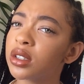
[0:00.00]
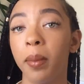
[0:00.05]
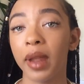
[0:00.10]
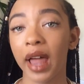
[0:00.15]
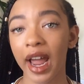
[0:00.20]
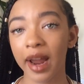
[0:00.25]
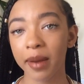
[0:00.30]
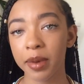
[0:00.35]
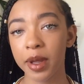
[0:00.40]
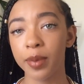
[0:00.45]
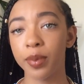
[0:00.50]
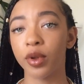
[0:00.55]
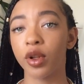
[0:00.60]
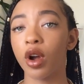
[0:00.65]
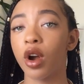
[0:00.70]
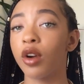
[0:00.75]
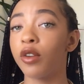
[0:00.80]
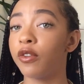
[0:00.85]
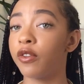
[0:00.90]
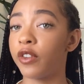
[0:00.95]
Black
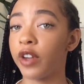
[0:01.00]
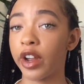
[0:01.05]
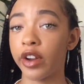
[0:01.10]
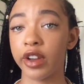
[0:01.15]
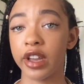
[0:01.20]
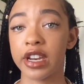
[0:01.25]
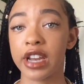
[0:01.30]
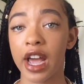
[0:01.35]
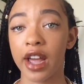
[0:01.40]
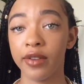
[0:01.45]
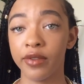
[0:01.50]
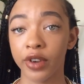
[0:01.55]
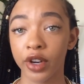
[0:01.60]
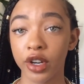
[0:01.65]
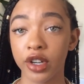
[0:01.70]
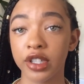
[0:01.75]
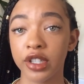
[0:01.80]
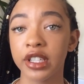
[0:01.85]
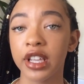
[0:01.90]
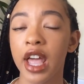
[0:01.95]
people are very
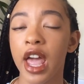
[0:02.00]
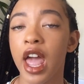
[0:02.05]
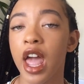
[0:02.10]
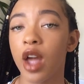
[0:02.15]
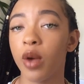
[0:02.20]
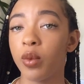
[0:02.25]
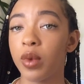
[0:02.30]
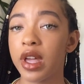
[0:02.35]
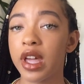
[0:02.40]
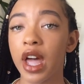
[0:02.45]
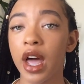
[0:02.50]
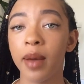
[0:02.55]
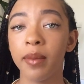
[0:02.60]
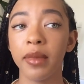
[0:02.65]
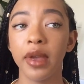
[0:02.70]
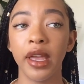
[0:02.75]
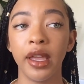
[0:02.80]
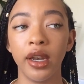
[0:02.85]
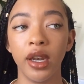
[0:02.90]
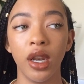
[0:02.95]
diverse and we
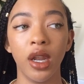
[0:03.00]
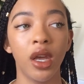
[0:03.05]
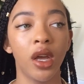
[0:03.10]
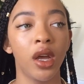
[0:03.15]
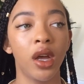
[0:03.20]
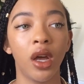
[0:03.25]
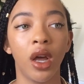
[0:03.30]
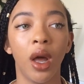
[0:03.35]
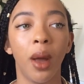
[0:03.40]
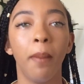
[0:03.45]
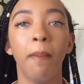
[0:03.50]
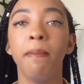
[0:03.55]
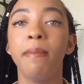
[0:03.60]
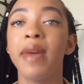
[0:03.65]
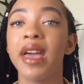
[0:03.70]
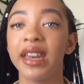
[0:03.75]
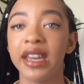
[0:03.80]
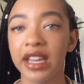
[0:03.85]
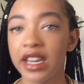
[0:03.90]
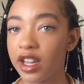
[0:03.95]
come in
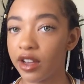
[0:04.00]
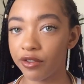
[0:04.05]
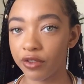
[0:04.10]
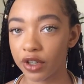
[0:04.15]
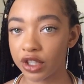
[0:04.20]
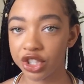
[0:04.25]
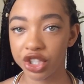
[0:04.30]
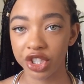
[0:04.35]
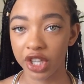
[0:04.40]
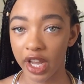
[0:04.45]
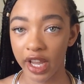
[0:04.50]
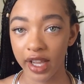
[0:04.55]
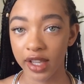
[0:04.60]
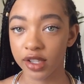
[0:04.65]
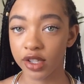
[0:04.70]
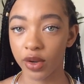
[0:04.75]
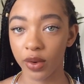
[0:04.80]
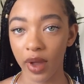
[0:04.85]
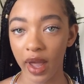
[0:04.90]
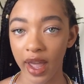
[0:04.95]
many different
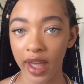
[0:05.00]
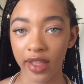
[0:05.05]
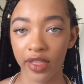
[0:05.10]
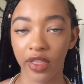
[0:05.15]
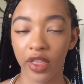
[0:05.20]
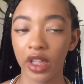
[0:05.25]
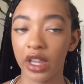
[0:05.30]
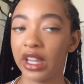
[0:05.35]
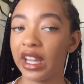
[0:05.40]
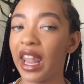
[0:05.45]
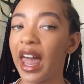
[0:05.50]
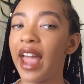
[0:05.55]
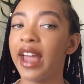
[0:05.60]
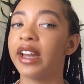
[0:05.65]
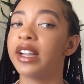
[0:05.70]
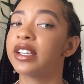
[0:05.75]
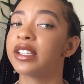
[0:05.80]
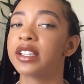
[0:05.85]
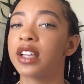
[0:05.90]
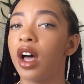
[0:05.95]
shades, okay? The
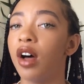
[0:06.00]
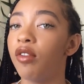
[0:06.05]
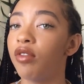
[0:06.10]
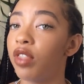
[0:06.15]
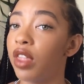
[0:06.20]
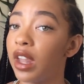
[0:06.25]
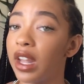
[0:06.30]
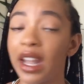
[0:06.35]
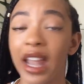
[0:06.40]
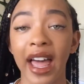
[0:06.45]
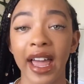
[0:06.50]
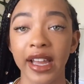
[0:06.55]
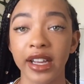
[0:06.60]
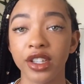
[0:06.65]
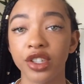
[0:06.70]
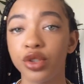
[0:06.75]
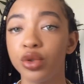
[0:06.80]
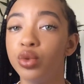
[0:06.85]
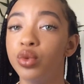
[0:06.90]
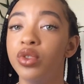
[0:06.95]
lightest of the
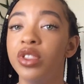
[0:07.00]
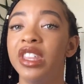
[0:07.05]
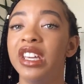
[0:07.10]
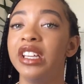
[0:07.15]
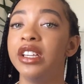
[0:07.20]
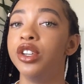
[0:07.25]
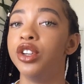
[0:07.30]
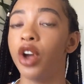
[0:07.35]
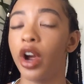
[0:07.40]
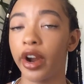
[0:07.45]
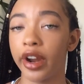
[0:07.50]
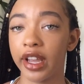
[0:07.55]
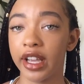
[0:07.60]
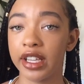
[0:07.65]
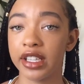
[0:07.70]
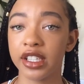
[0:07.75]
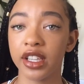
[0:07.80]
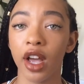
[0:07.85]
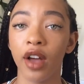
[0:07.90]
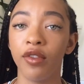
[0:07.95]
light to the
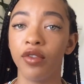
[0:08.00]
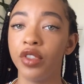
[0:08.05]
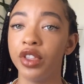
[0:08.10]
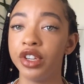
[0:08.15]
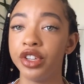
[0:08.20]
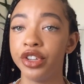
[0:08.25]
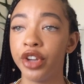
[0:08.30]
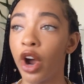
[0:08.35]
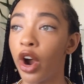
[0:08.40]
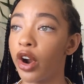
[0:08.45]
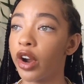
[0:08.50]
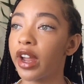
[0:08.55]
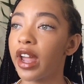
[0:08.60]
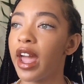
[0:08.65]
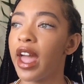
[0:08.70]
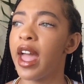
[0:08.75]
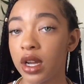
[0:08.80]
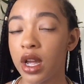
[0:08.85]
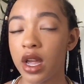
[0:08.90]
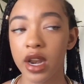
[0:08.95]
darkest of the dark.
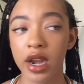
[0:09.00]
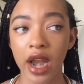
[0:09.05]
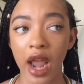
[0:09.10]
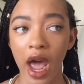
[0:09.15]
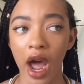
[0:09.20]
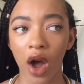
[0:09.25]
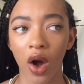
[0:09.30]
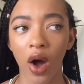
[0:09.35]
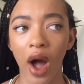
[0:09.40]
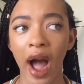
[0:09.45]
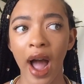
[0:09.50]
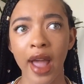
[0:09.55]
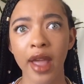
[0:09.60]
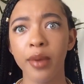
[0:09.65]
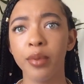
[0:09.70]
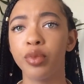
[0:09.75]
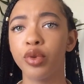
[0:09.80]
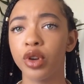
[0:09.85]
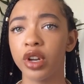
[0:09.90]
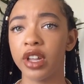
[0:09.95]
Now, I
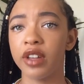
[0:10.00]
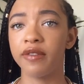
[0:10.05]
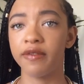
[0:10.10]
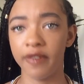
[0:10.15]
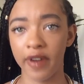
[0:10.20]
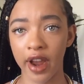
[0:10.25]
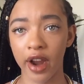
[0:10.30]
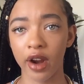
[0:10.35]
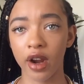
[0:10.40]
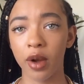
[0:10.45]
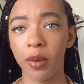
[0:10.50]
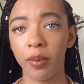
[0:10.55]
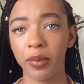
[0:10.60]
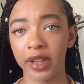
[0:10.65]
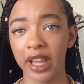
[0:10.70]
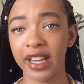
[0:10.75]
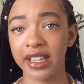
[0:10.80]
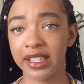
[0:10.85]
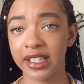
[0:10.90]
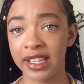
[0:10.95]
am pretty fair
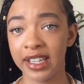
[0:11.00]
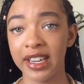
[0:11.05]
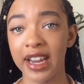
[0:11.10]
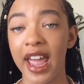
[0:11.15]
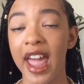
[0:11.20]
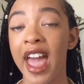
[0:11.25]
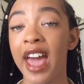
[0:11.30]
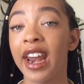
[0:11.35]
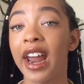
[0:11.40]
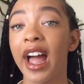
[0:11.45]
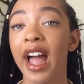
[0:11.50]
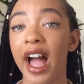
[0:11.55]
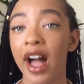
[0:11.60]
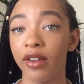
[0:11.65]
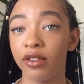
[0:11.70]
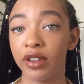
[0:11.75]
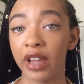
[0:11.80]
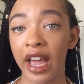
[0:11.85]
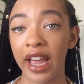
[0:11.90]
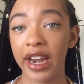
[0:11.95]
complected and I
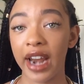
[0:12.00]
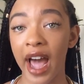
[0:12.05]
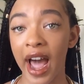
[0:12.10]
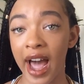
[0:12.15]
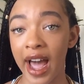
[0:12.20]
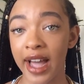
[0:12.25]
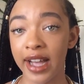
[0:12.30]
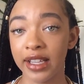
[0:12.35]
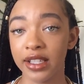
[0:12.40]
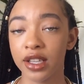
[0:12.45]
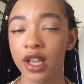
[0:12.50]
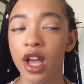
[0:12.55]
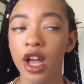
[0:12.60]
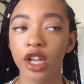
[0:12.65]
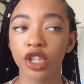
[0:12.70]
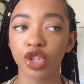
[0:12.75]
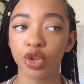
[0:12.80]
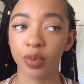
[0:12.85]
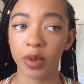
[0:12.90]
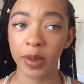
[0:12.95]
have light eyes,
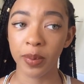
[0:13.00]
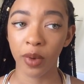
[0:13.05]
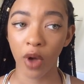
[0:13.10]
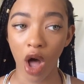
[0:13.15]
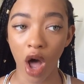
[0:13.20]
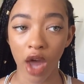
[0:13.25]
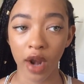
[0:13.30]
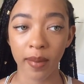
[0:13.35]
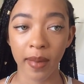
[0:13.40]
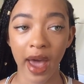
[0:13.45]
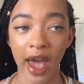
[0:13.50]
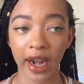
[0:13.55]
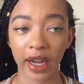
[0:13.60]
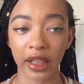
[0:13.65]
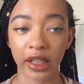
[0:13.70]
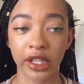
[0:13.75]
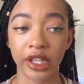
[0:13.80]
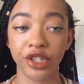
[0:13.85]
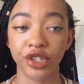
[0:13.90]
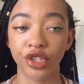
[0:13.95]
so people
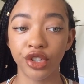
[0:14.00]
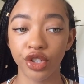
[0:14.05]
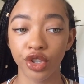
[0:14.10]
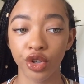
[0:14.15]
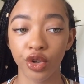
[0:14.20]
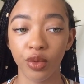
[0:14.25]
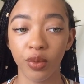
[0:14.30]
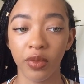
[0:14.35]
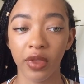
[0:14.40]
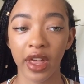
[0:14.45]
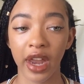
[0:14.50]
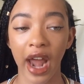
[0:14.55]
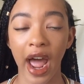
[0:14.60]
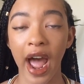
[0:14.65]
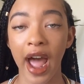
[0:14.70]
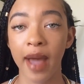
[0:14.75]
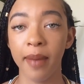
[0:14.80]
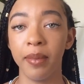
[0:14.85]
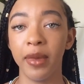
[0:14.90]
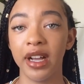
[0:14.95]
automatically assume that
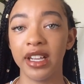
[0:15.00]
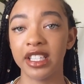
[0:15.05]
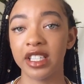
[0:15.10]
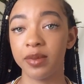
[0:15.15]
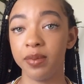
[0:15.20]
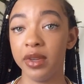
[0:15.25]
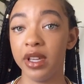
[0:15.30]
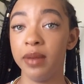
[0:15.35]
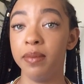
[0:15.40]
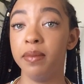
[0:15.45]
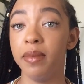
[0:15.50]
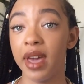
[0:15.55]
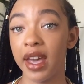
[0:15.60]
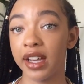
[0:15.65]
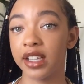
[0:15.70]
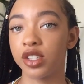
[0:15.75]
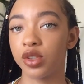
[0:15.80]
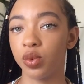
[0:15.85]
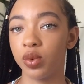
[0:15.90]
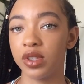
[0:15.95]
I must be
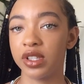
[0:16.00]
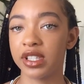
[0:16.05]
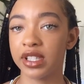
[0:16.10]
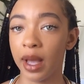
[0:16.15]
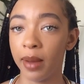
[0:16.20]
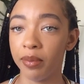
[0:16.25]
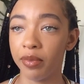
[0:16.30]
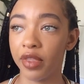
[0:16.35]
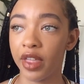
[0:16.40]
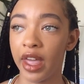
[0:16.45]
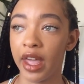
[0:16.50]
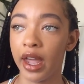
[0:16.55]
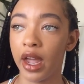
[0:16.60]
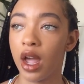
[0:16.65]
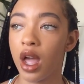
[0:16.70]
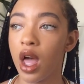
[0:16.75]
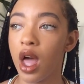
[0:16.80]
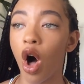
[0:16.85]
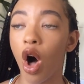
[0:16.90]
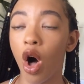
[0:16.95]
mixed with something
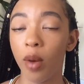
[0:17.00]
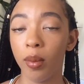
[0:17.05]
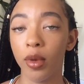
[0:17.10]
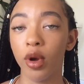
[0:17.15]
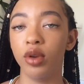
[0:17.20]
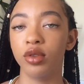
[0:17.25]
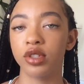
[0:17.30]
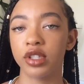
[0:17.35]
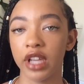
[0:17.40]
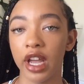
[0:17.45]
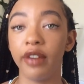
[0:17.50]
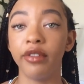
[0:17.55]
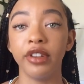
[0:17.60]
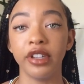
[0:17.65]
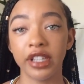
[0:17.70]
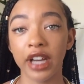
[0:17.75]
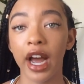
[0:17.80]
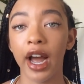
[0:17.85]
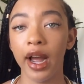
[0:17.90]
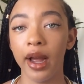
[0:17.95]
almost every
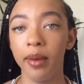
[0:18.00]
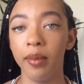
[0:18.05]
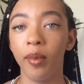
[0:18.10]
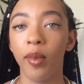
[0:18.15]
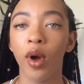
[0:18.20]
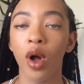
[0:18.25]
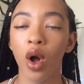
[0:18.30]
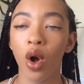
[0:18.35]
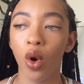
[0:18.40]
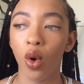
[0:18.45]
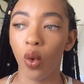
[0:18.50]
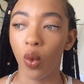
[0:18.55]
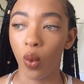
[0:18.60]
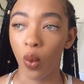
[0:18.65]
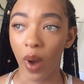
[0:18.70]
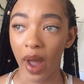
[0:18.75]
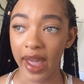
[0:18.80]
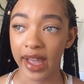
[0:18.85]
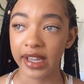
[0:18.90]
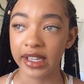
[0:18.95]
time
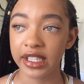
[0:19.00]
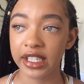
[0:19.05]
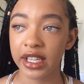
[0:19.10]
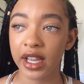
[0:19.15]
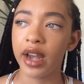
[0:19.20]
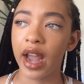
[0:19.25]
white.